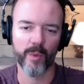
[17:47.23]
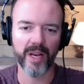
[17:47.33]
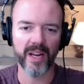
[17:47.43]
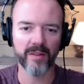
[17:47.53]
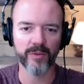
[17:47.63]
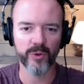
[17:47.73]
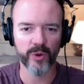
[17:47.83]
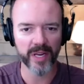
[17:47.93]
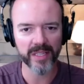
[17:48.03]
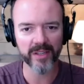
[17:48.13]
Yeah. What kind of
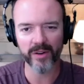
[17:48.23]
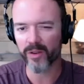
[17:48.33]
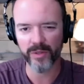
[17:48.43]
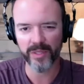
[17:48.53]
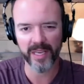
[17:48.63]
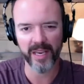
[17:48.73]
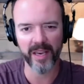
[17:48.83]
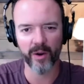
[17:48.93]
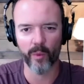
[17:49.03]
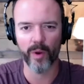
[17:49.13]
trends are you
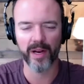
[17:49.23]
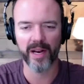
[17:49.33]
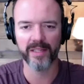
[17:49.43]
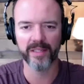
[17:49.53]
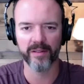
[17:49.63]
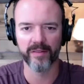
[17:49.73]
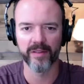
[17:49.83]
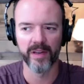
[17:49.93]
seeing, or what kinds of